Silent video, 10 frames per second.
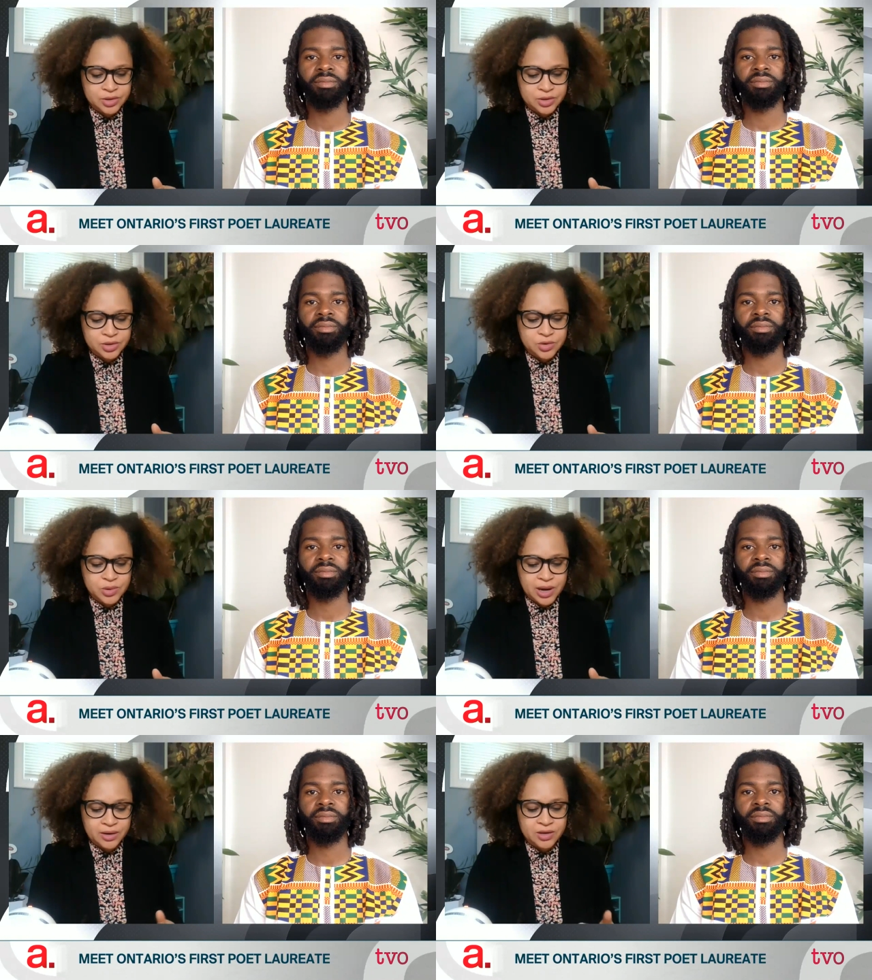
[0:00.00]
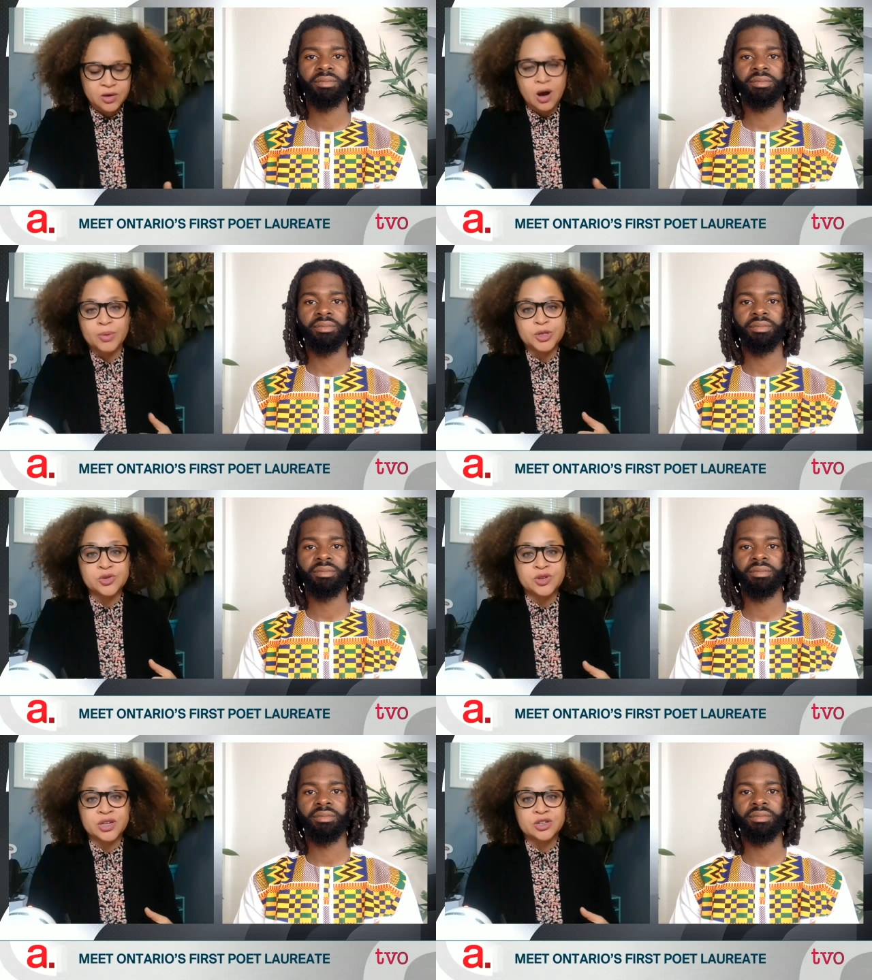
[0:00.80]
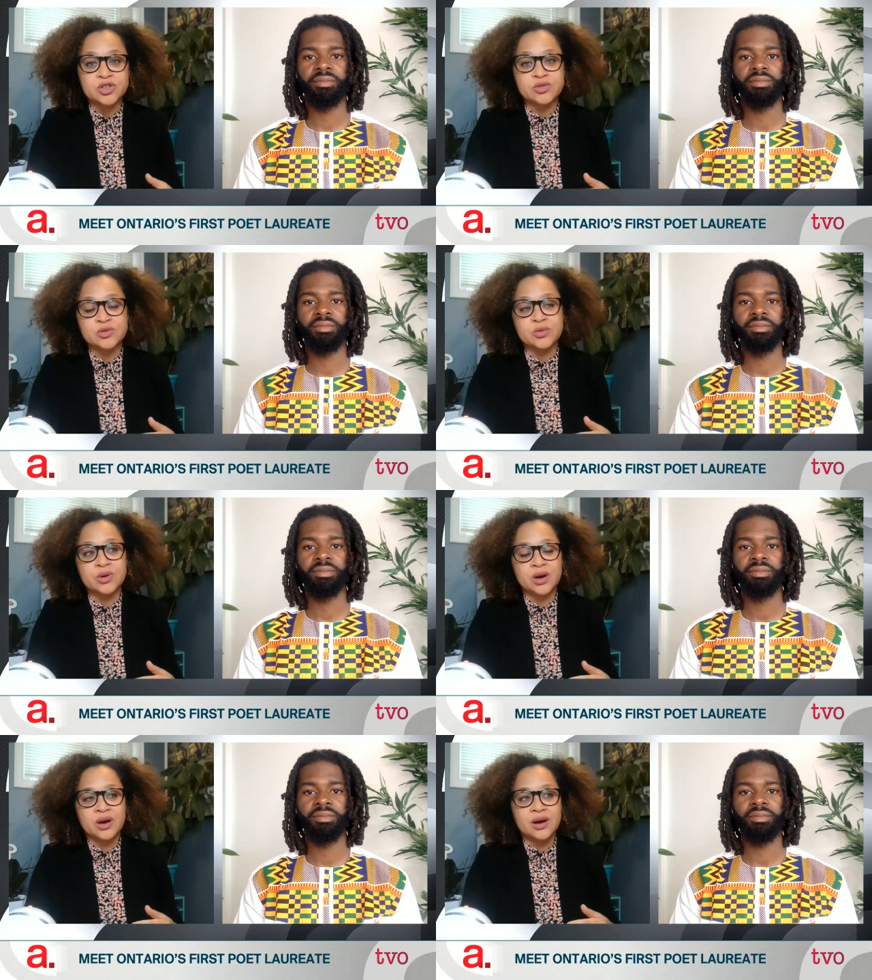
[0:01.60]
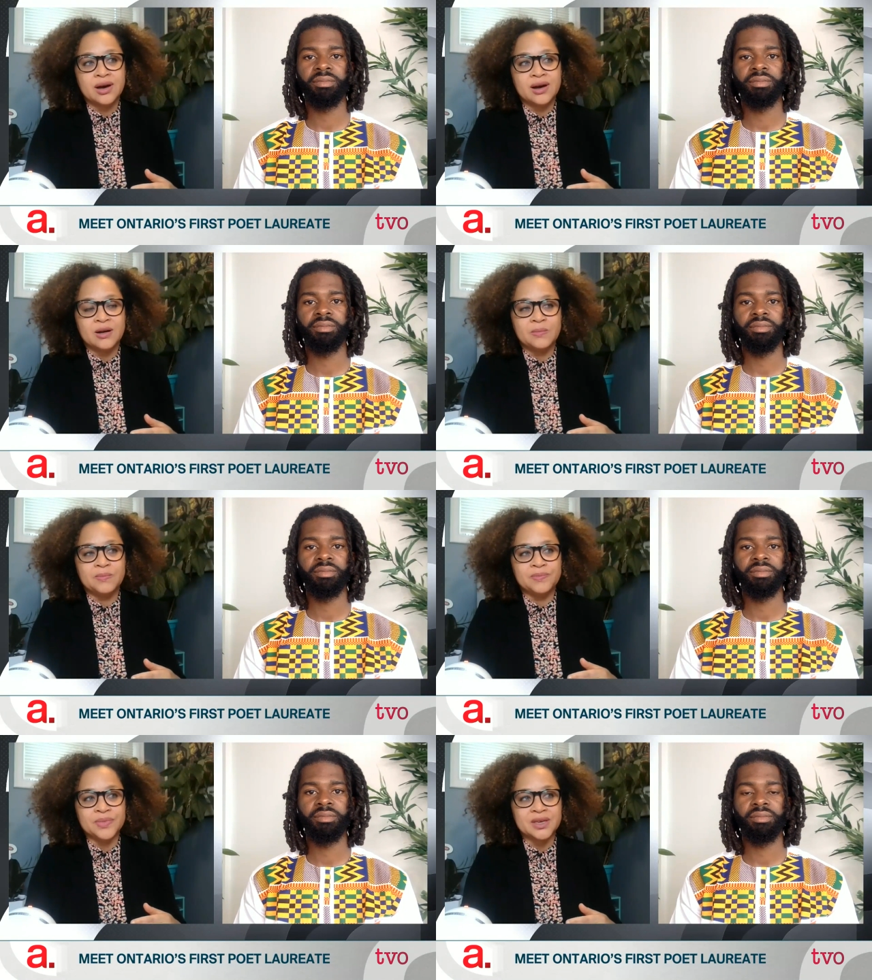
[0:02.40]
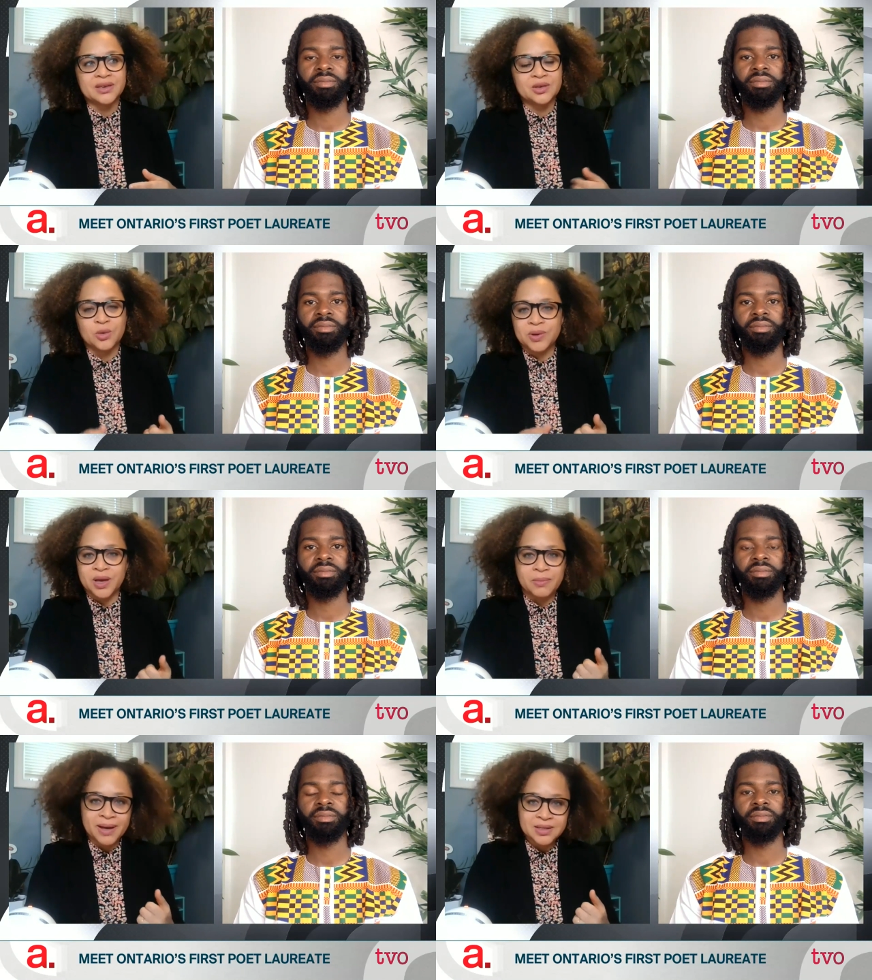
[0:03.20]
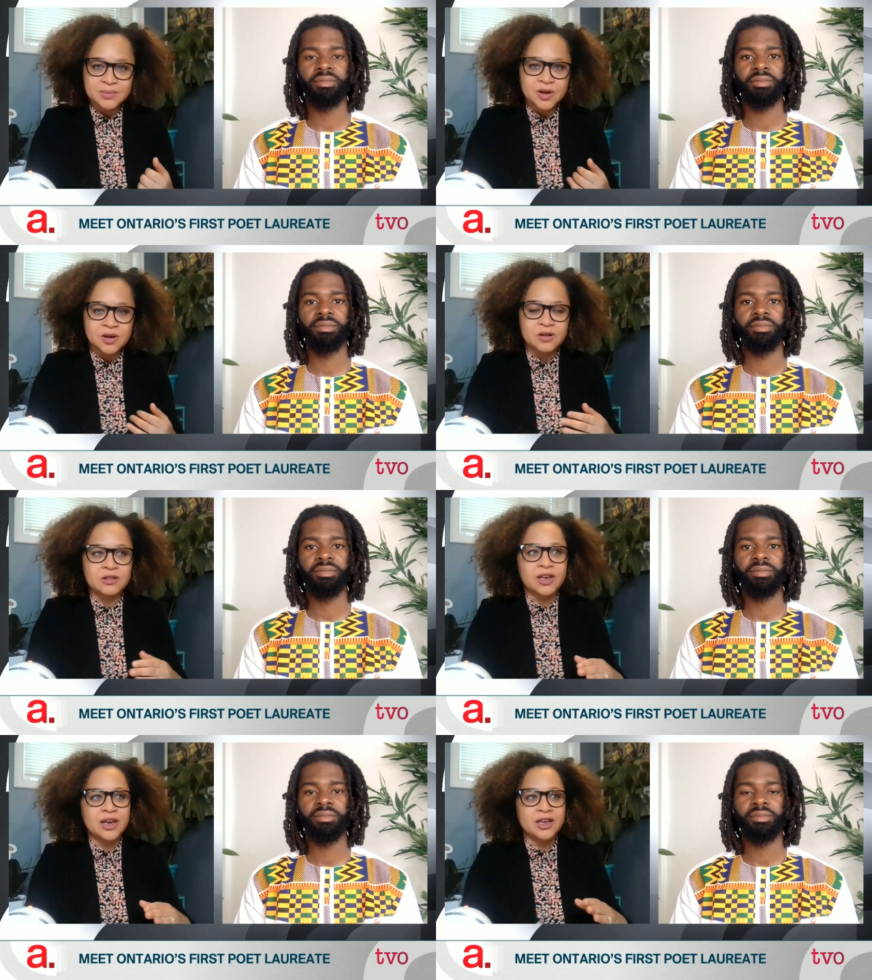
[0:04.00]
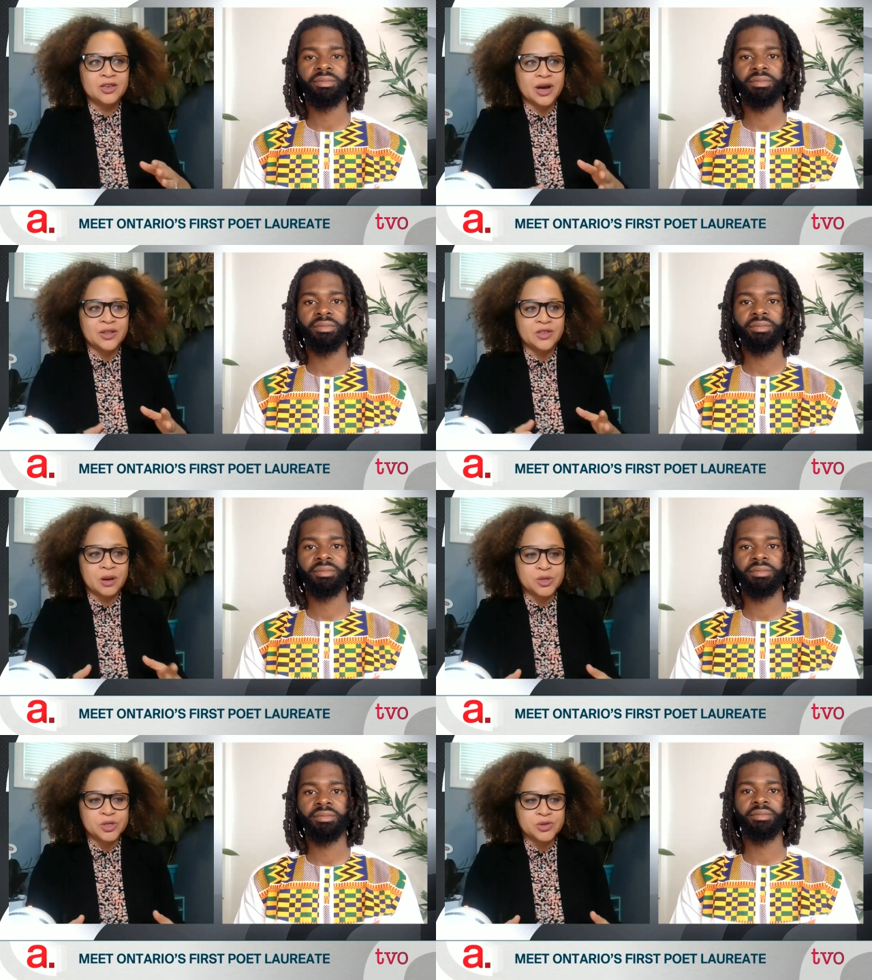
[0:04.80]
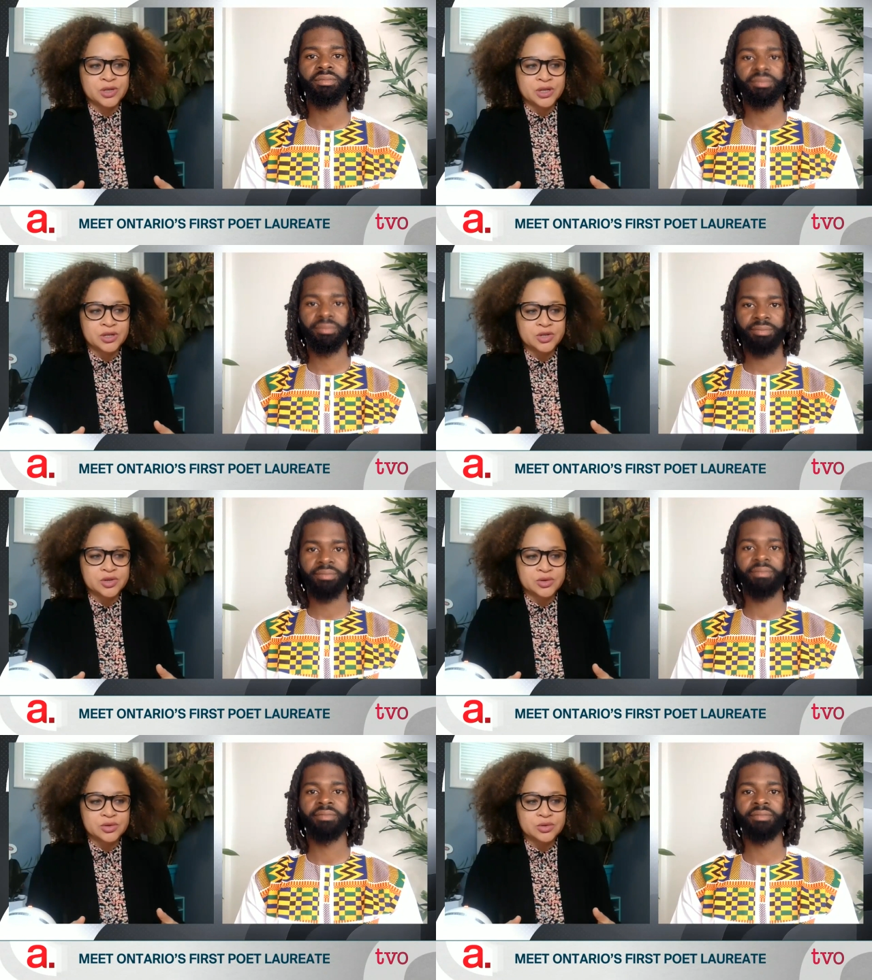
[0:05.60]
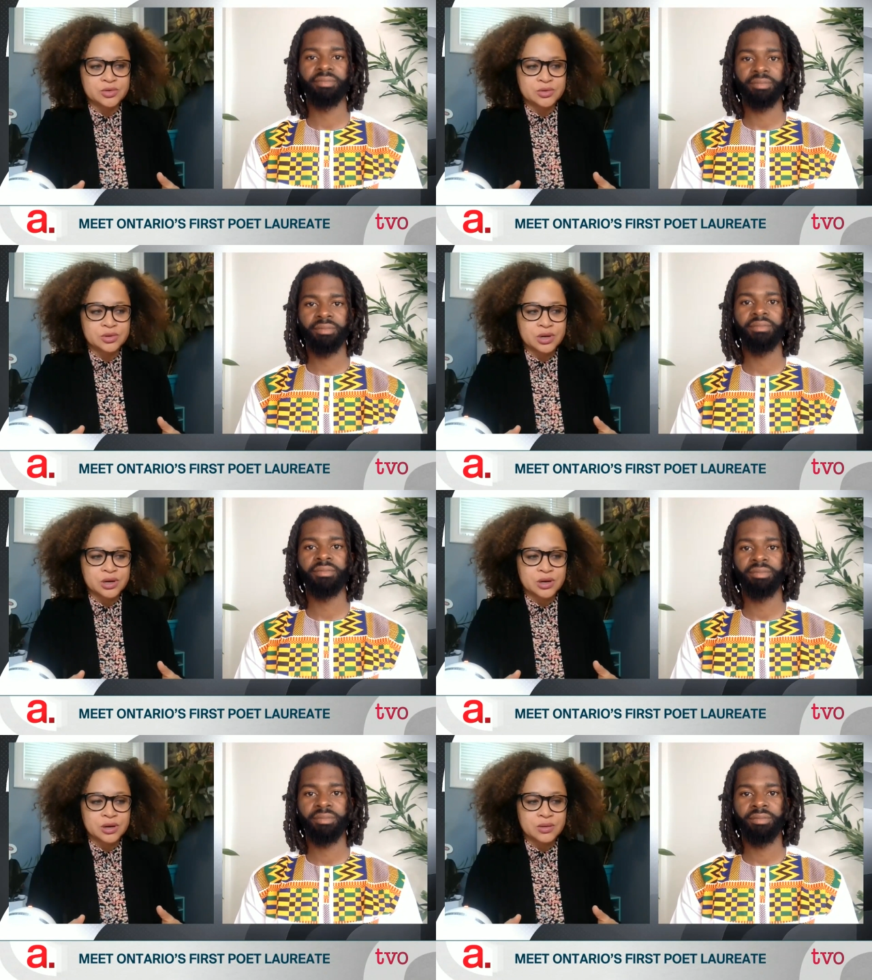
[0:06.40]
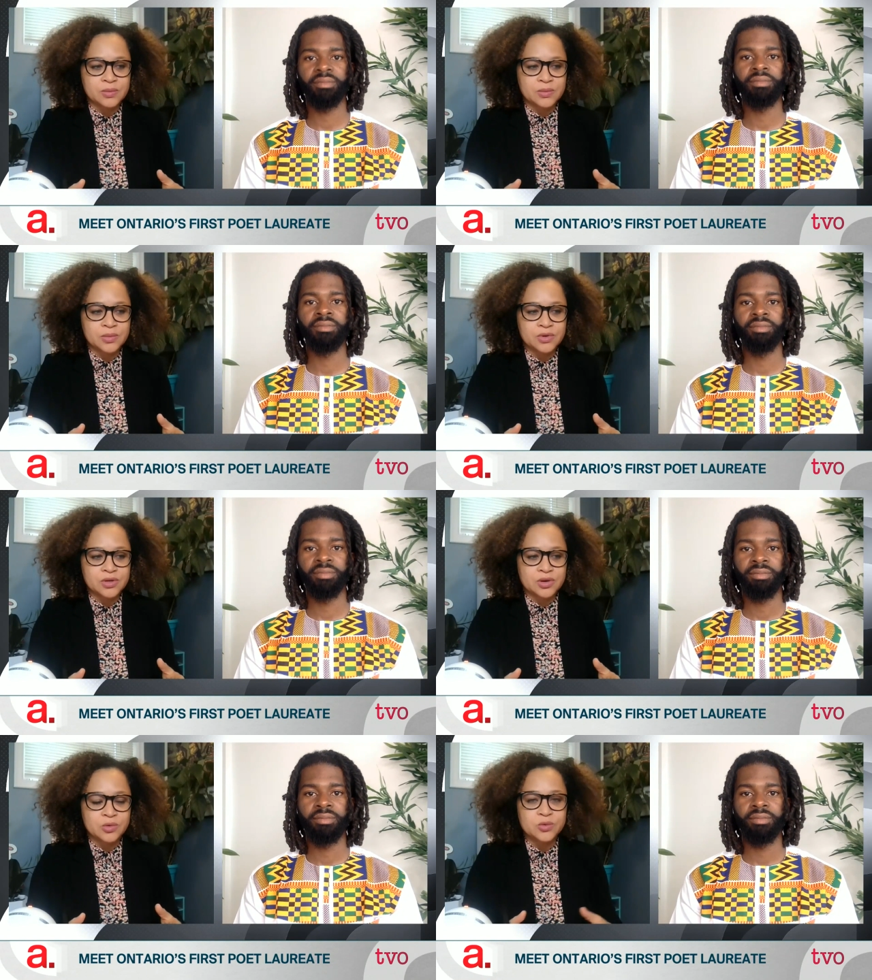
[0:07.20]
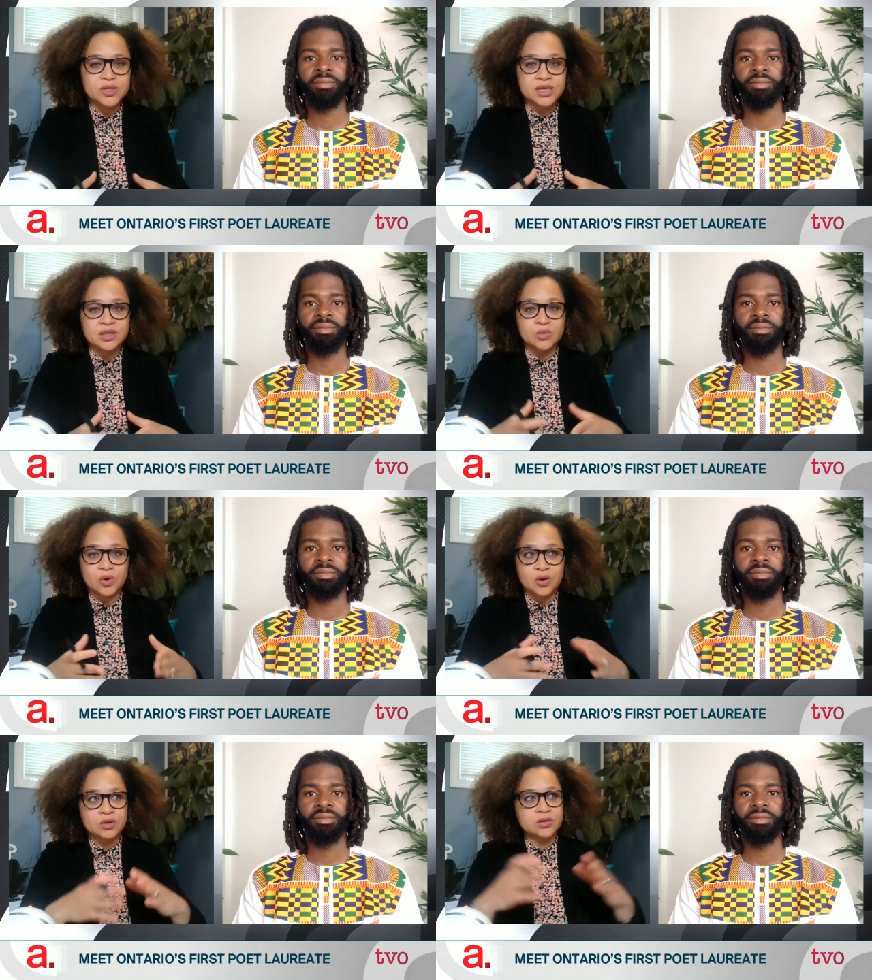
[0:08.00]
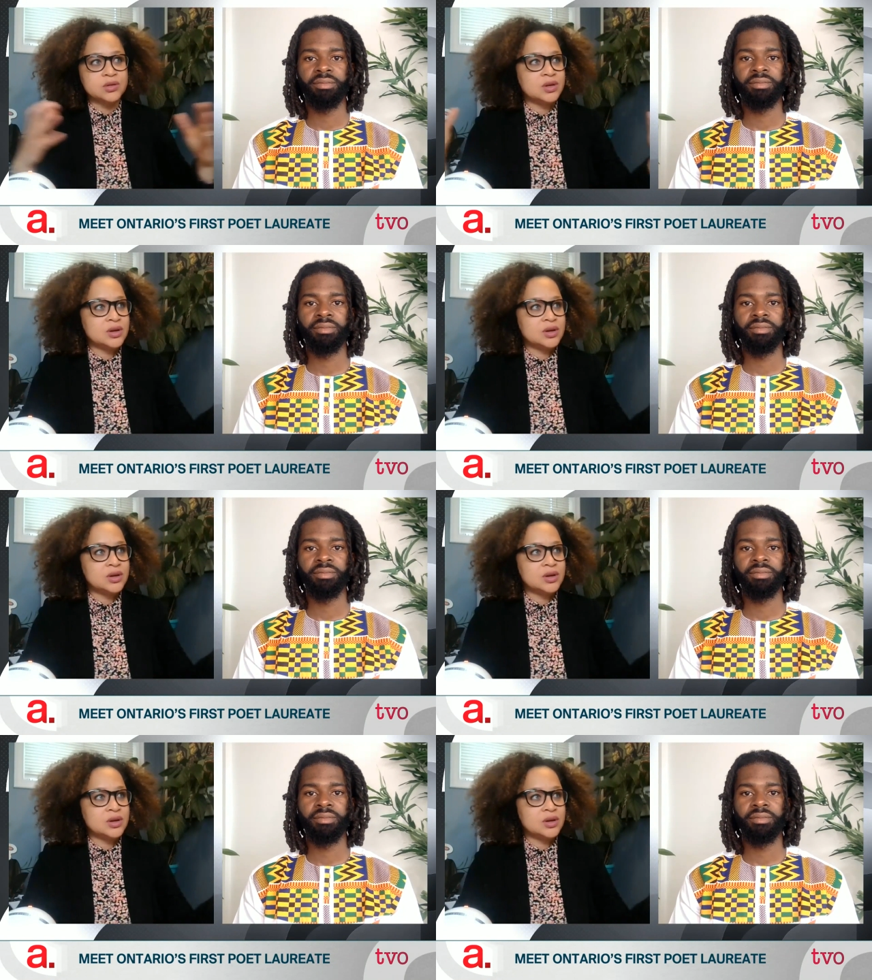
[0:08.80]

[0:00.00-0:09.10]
Speaker 1: you had the opportunity to um, you were playing basketball, you had the opportunity to, uh, you know, see the world.